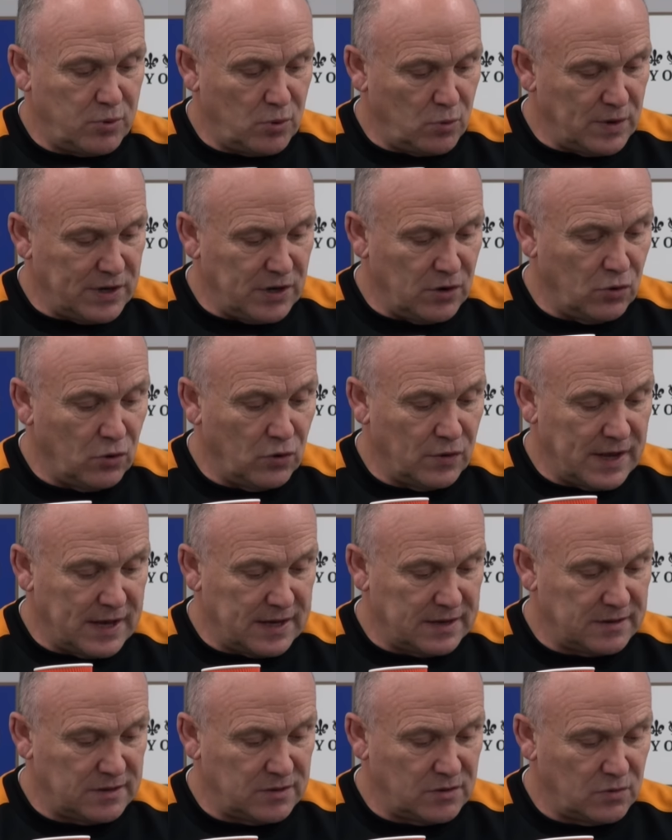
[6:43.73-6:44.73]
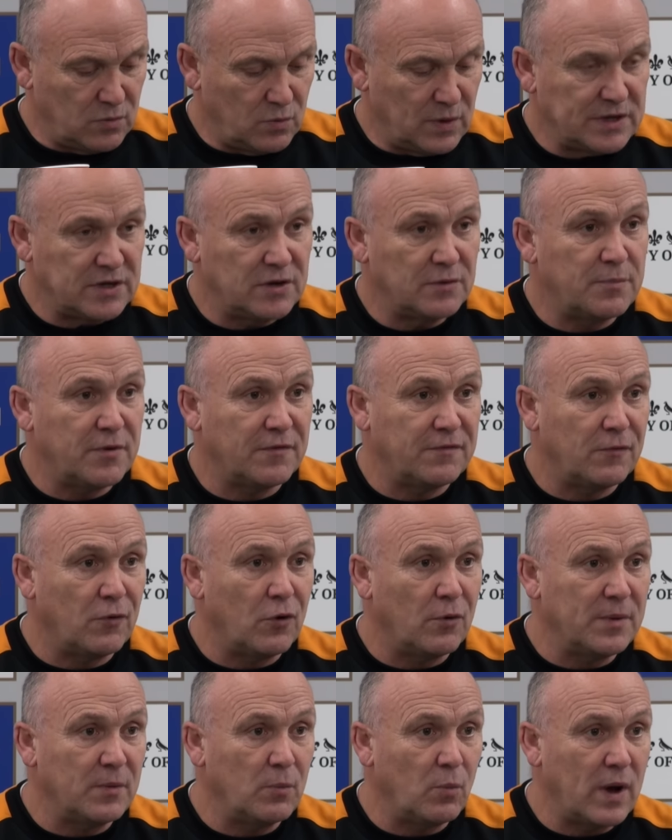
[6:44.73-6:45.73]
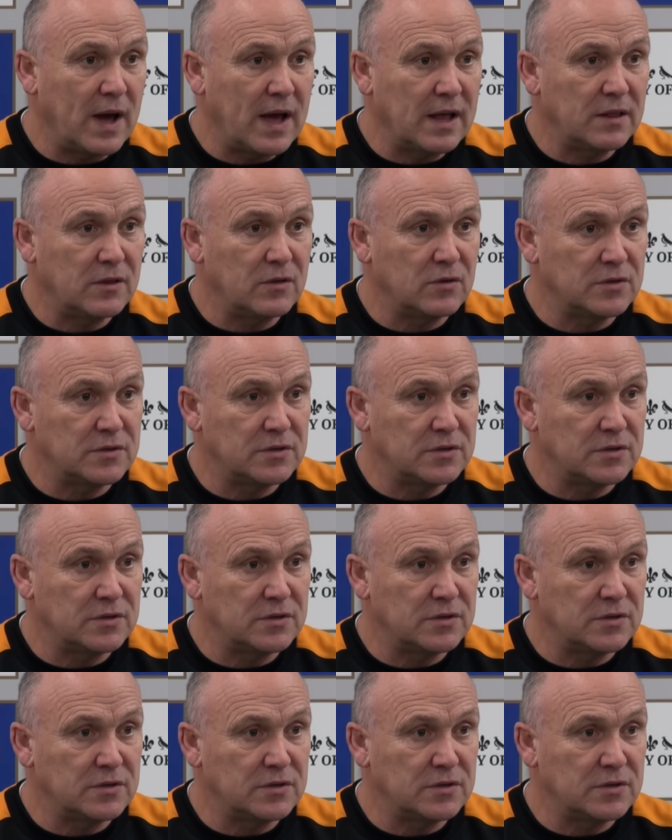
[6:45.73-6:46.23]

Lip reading: but we know that, you know, when you're performing well